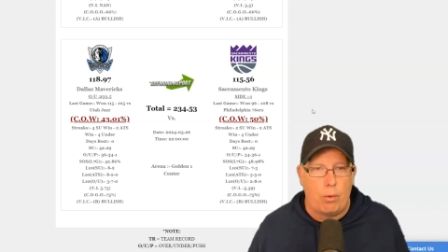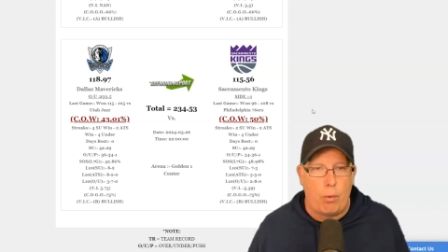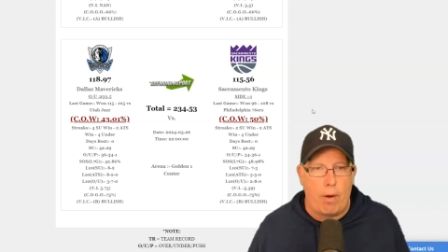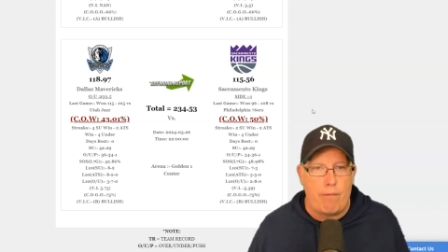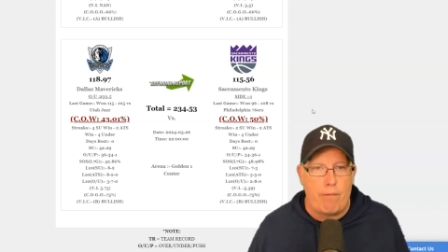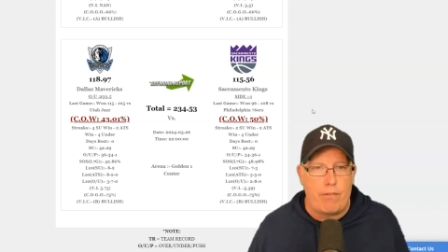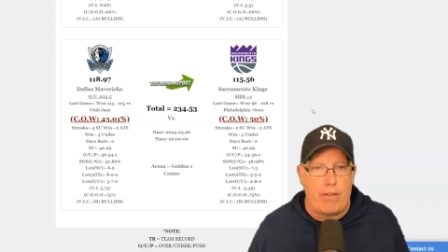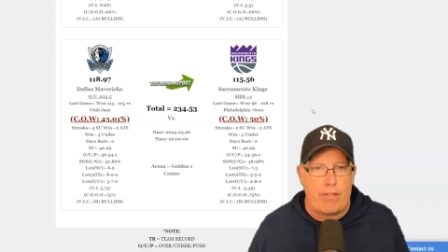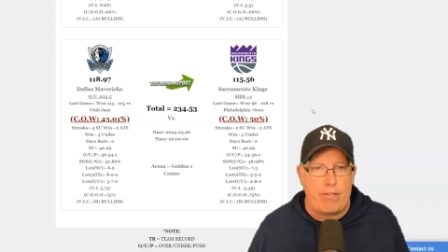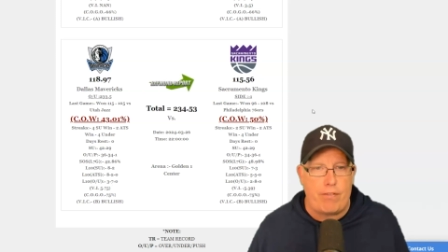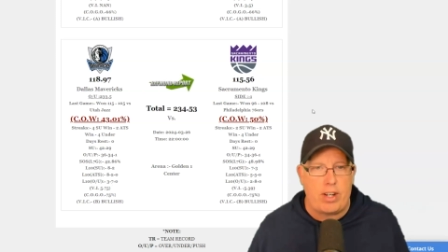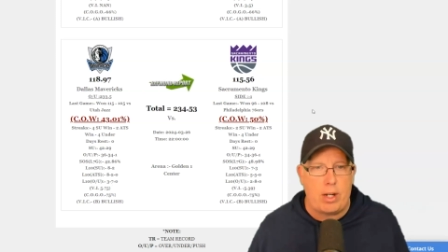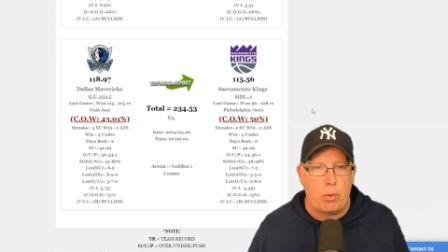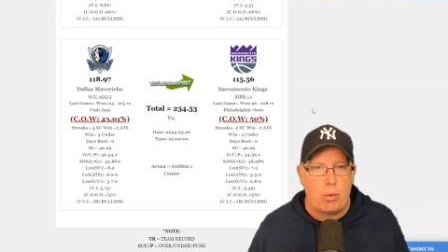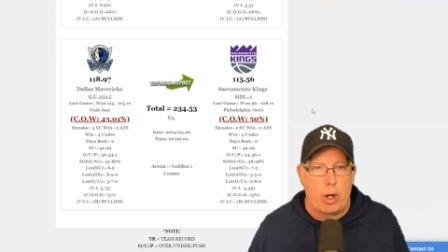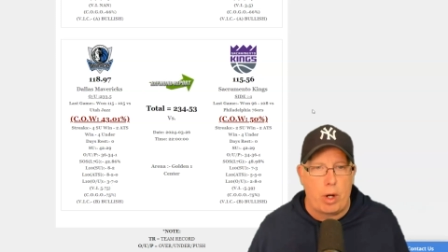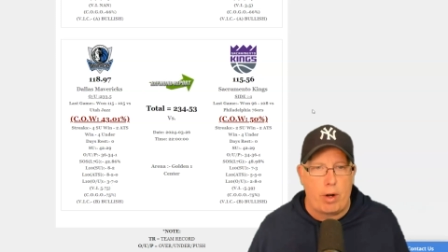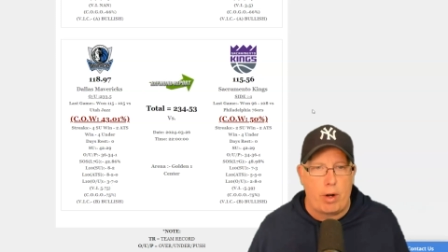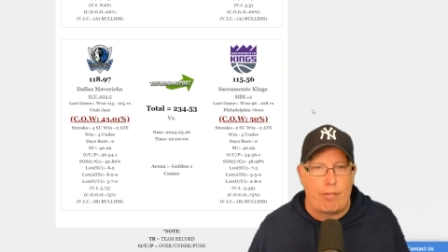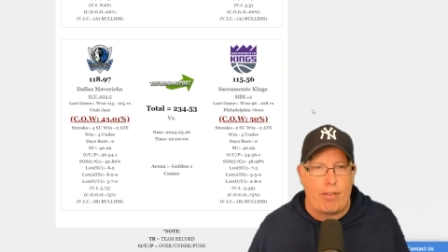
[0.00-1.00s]
115
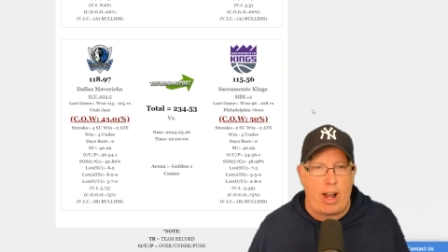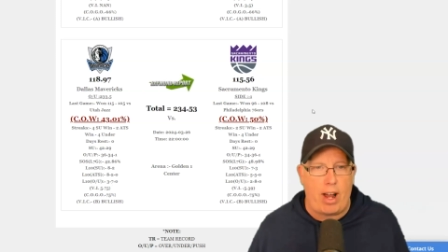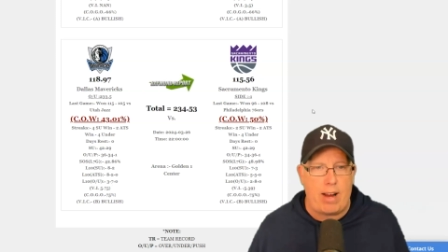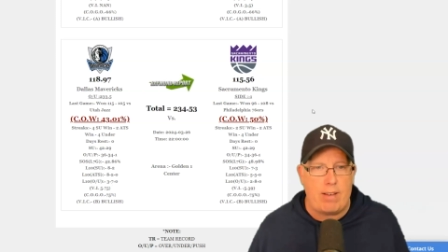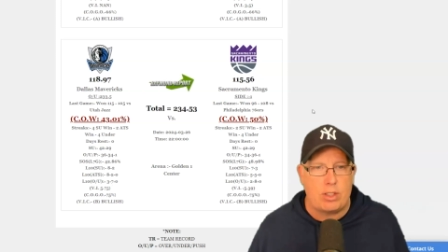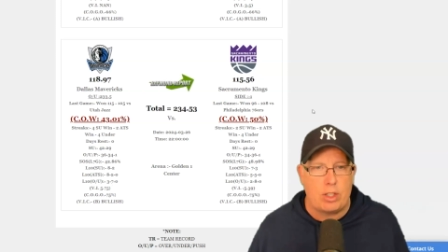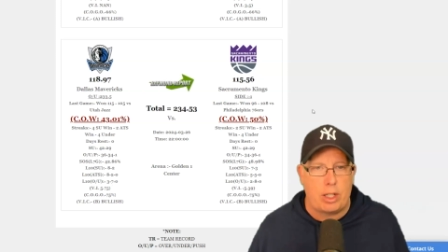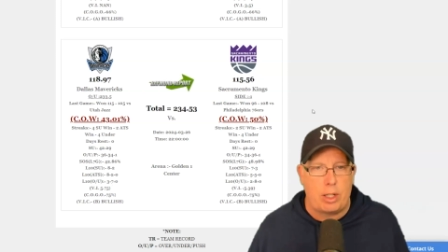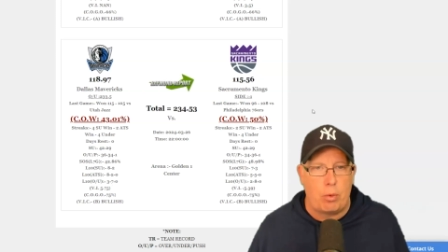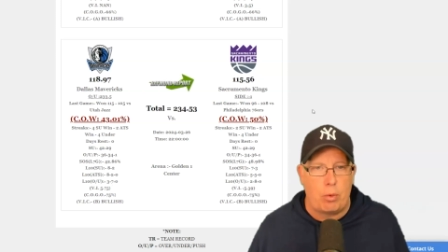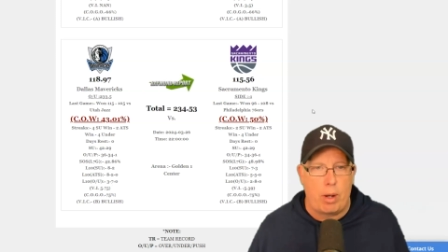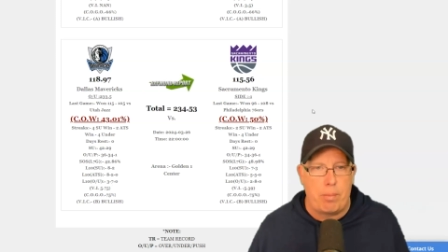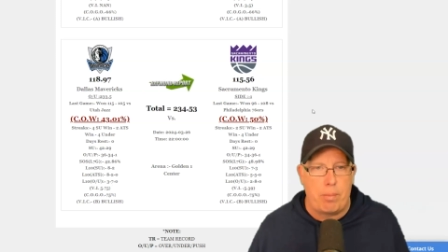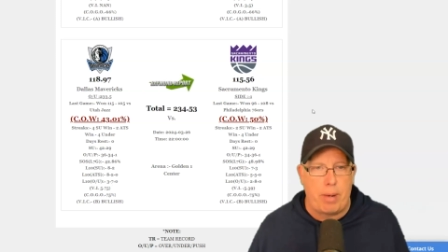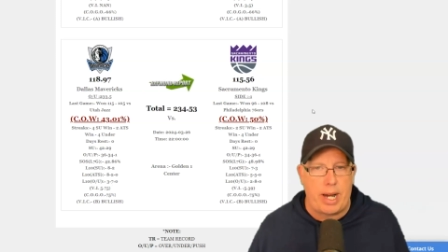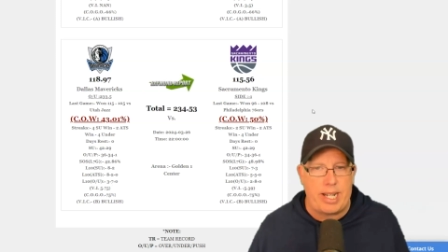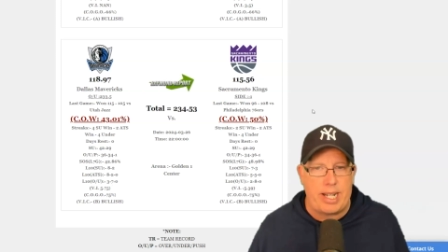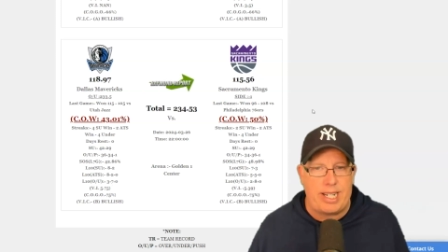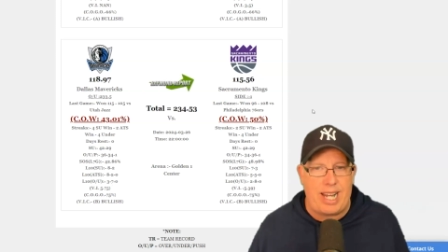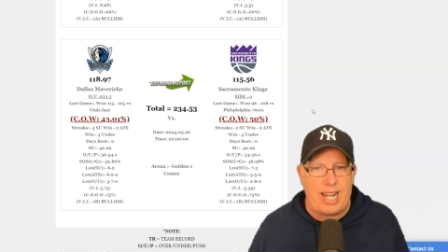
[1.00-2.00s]
105, so they won
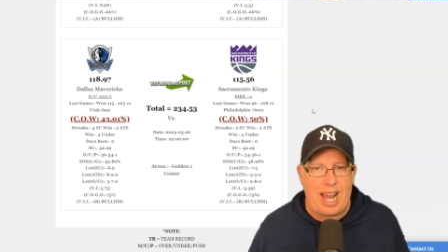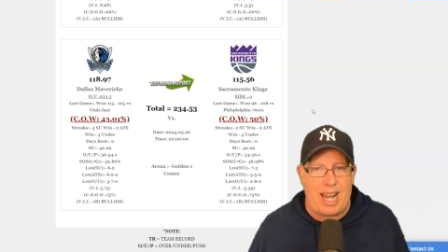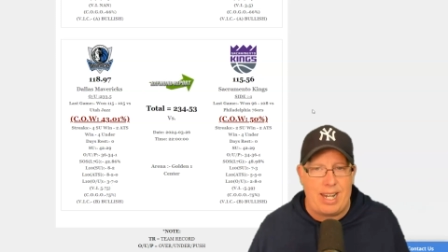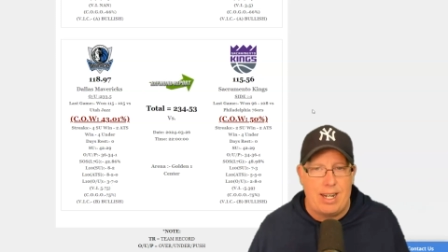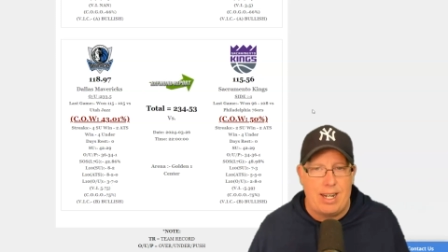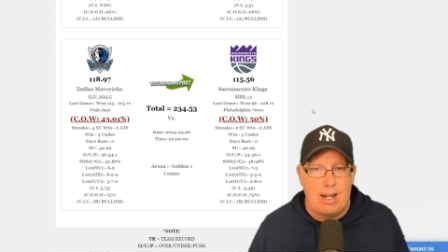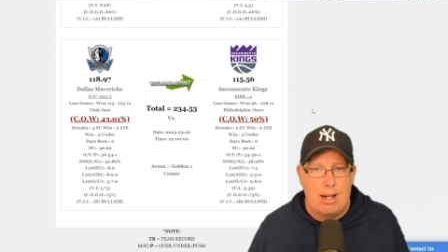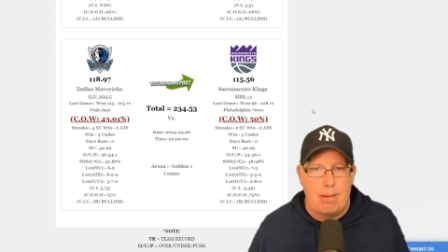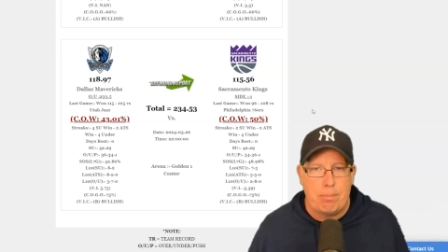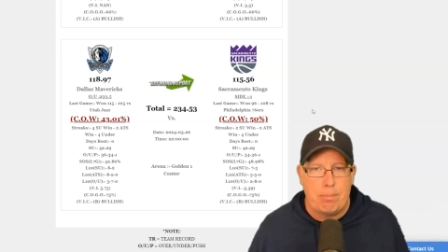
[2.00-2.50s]
by 10.